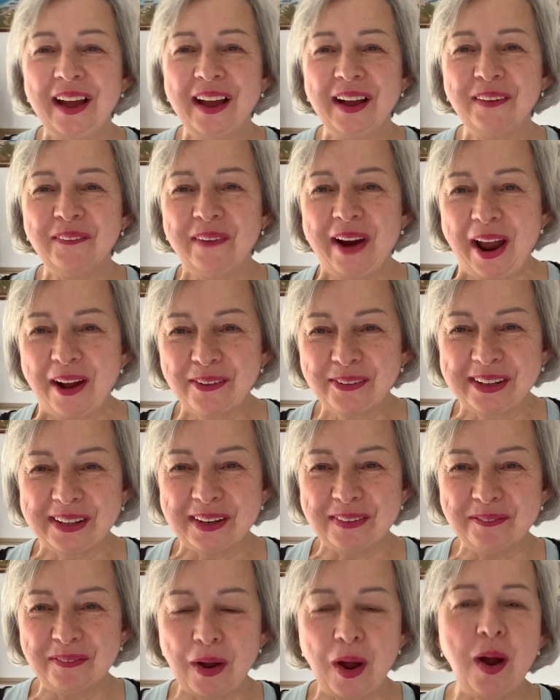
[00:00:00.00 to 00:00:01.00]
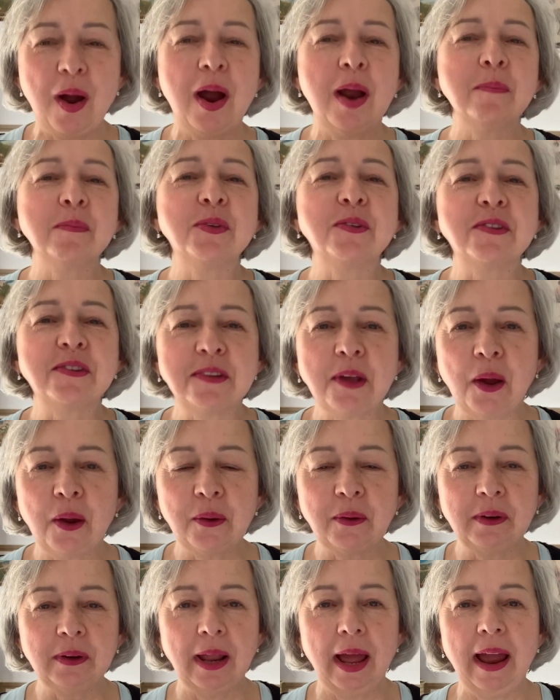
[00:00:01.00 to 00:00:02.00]
Welcome. I'm so
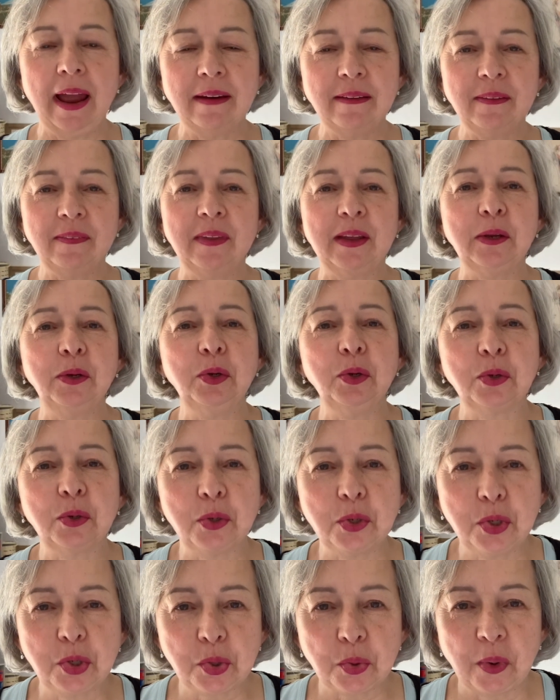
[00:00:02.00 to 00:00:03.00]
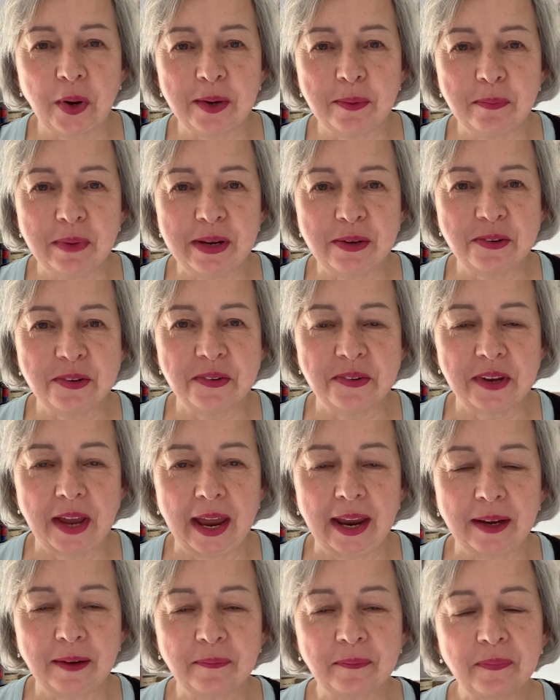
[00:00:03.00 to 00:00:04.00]
glad that you could join me
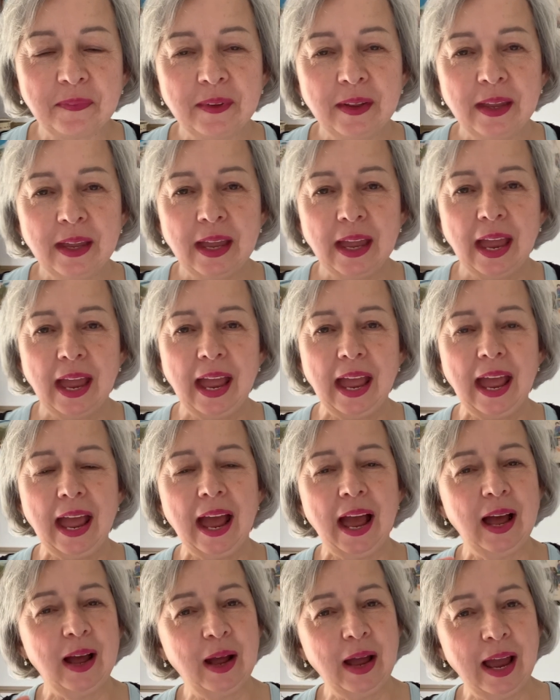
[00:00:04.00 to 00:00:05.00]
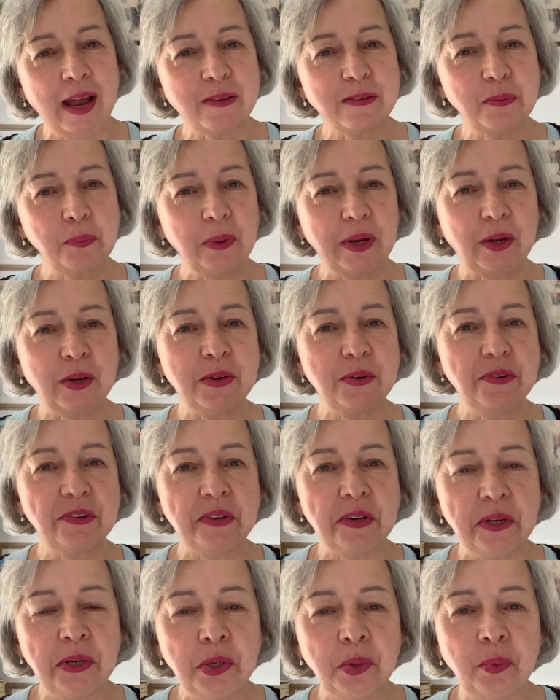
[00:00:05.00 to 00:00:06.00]
today as we're
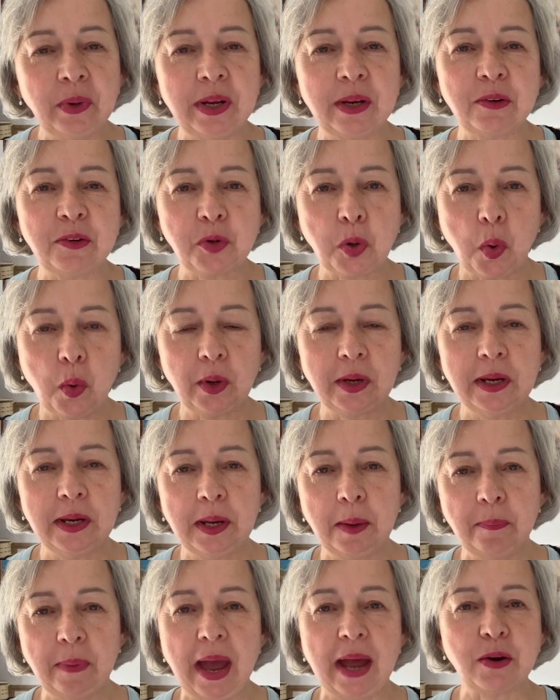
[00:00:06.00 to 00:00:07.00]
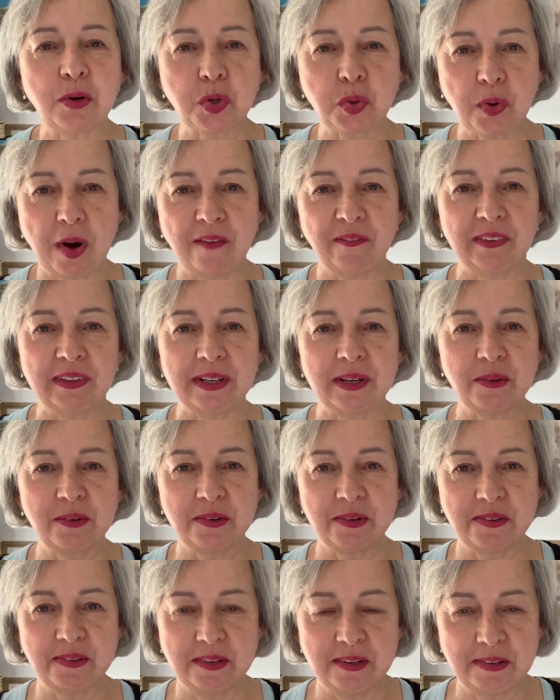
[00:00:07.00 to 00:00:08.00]
continuing talking about traveling to
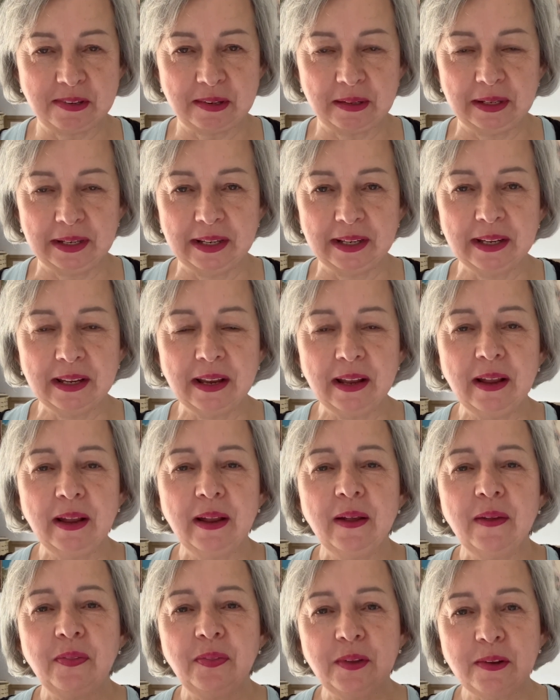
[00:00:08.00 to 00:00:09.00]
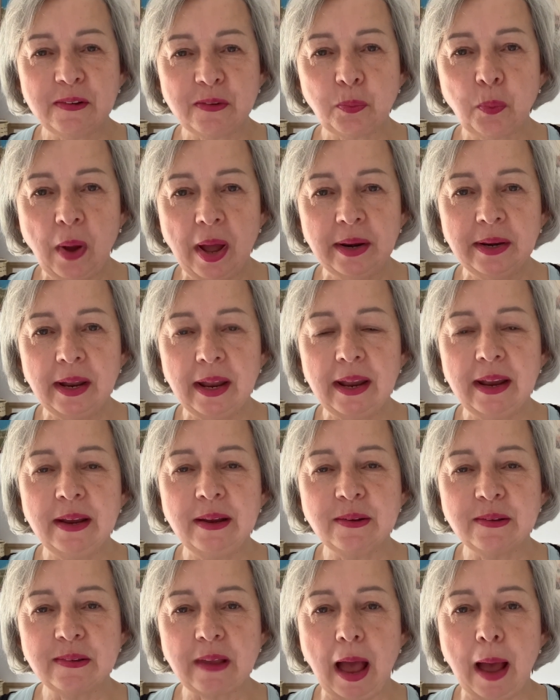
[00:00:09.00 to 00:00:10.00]
Sicily. This one
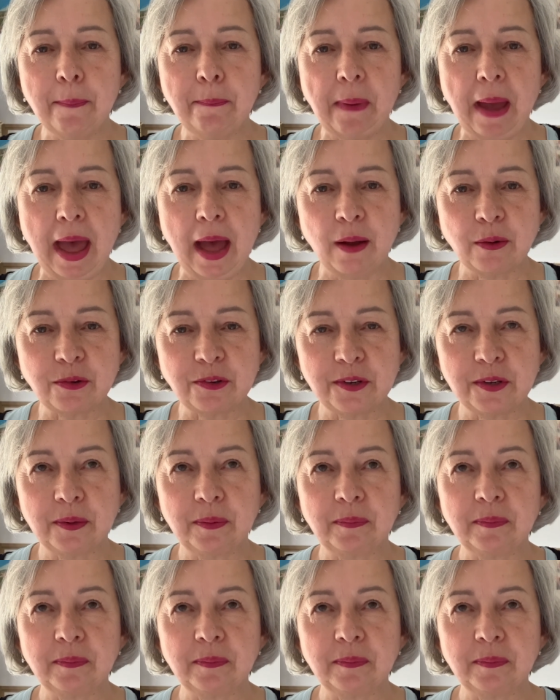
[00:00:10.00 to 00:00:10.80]
is about